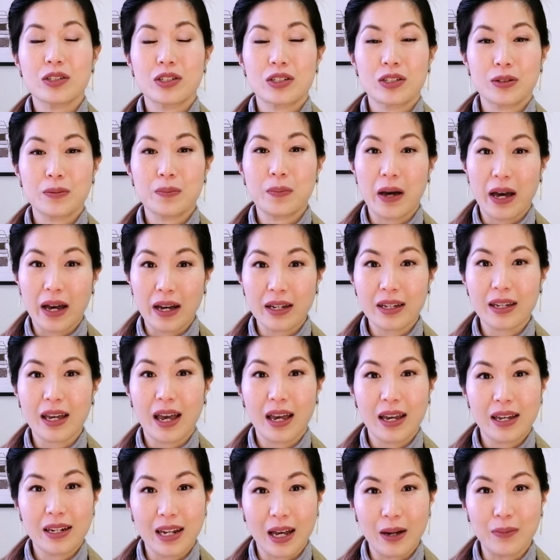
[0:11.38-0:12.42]
to pack
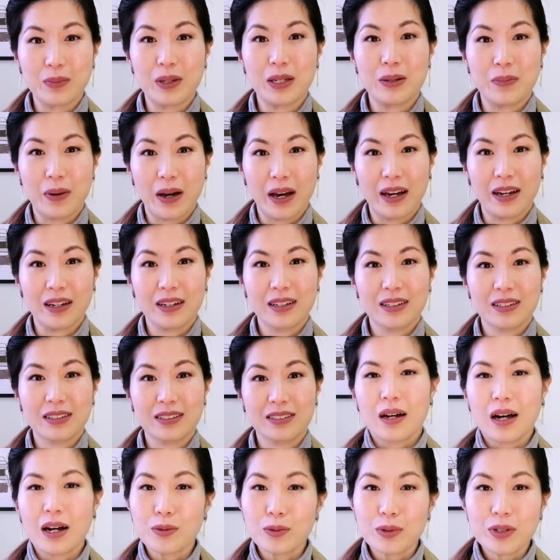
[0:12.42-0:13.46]
a nappy bag.
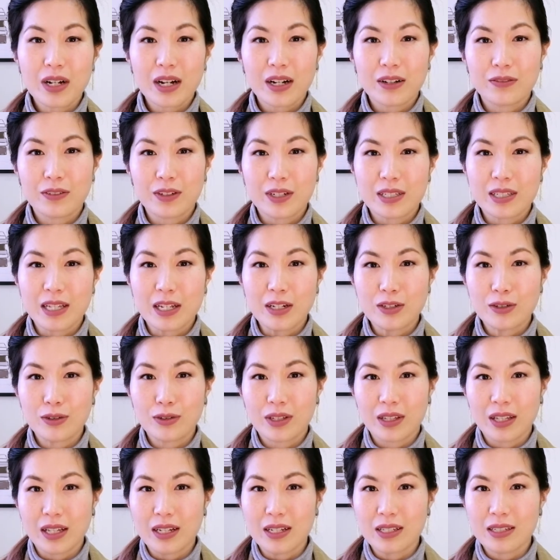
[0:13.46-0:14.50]
I will cover essential
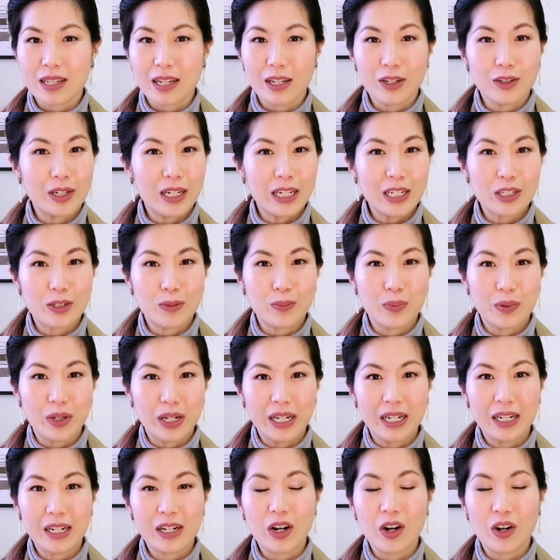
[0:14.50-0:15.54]
things that you need to
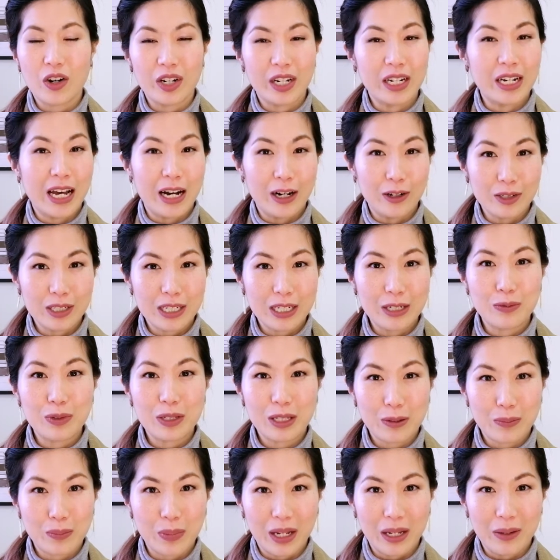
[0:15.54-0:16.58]
bring on an outing with
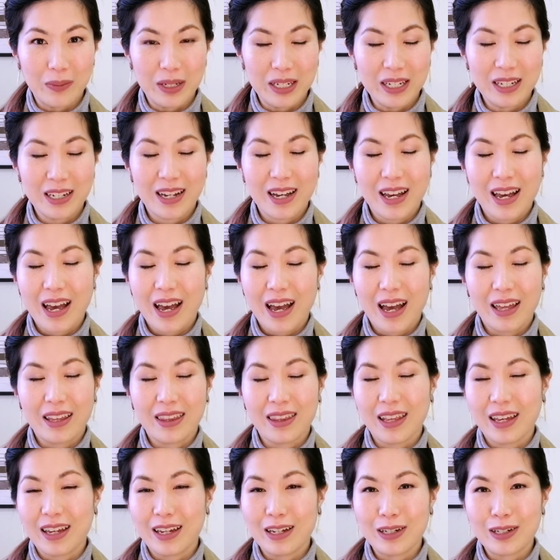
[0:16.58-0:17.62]
a baby, and
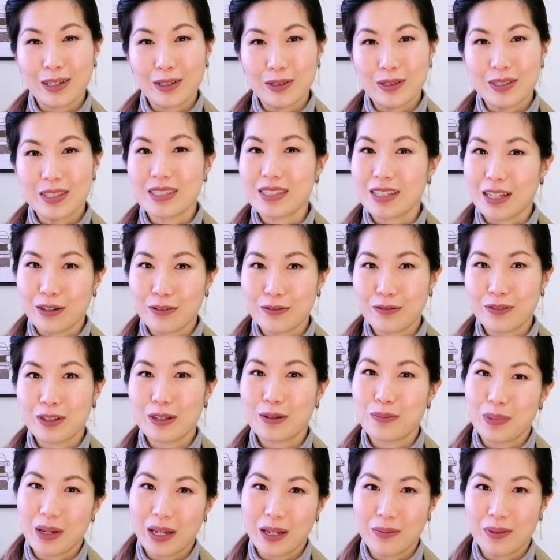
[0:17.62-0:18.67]
that includes stuff for the
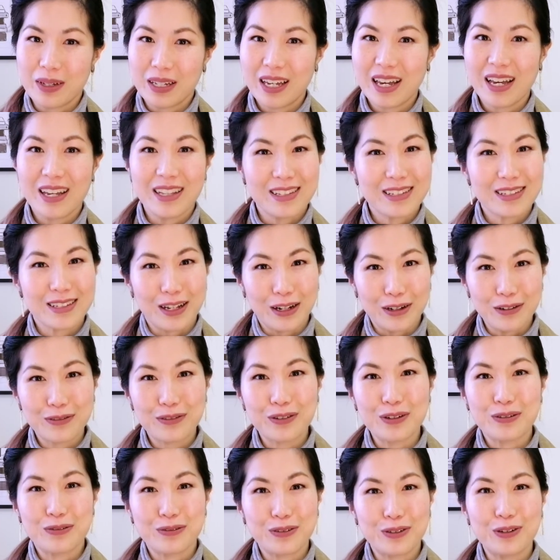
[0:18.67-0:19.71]
baby and stuff
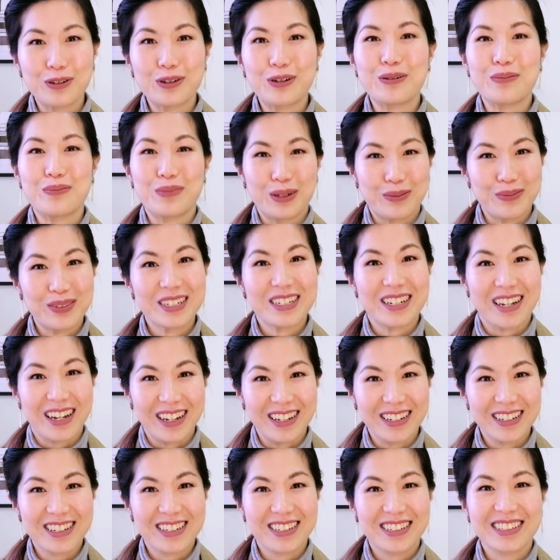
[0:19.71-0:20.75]
for mum and
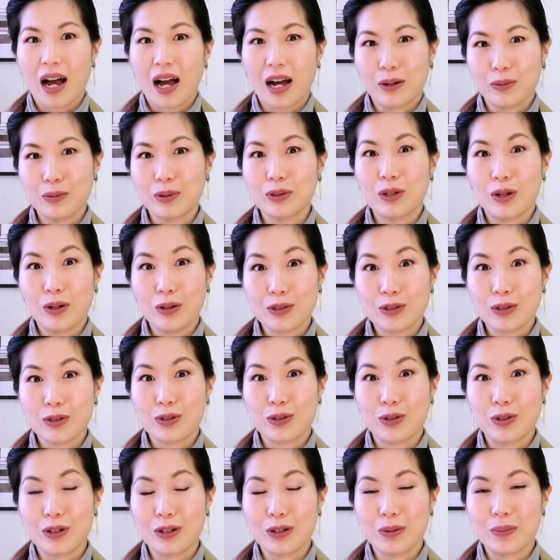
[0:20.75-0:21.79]
dad. I will also
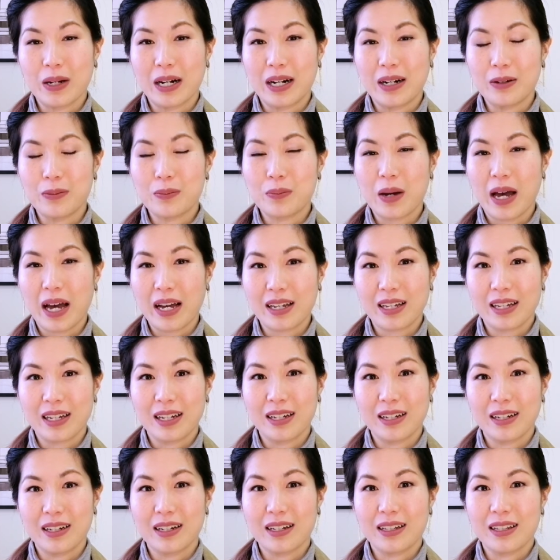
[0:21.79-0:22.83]
talk about
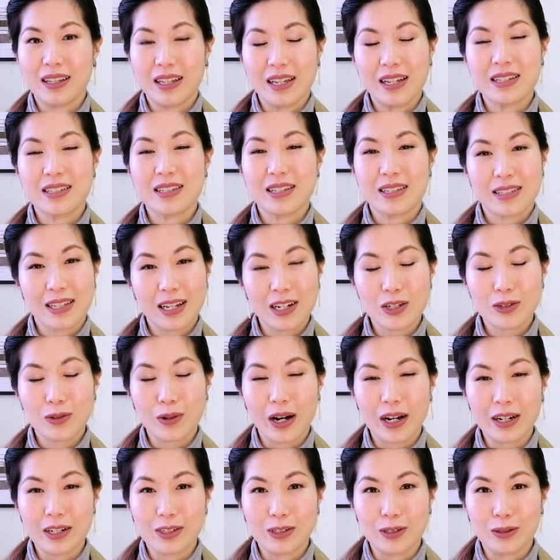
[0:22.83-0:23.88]
packing these essential
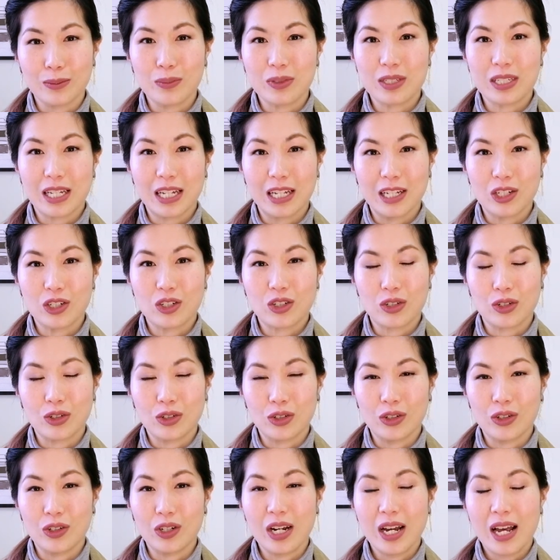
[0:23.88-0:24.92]
items
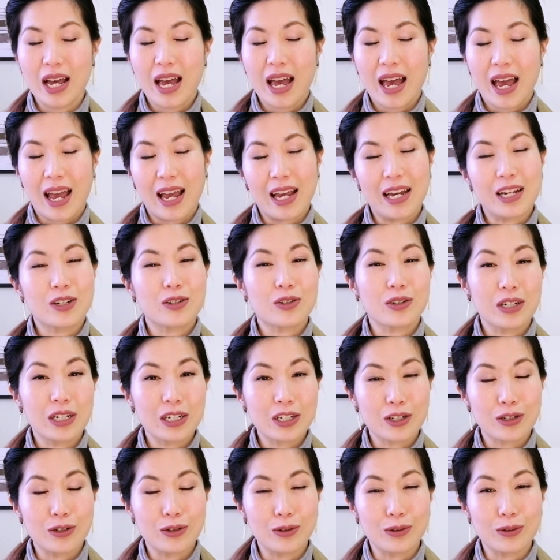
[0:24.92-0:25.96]
into a
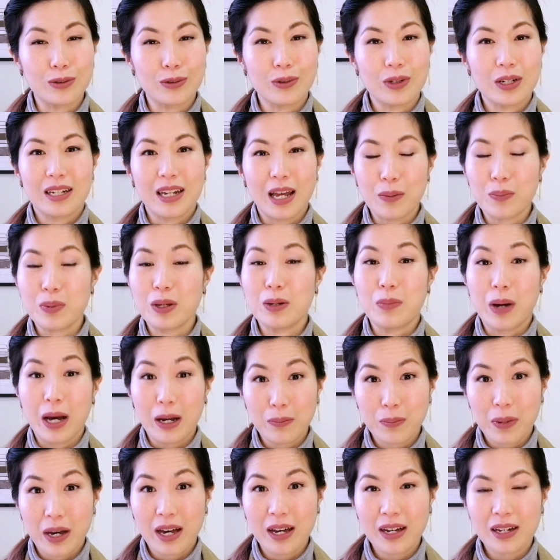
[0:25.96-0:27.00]
traditional nappy
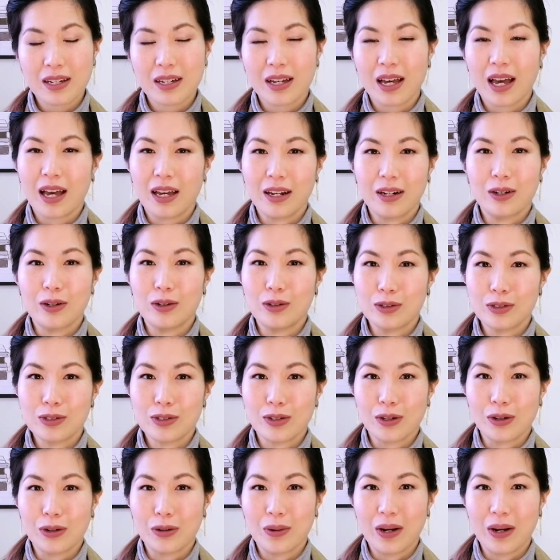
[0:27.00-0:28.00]
backpack and also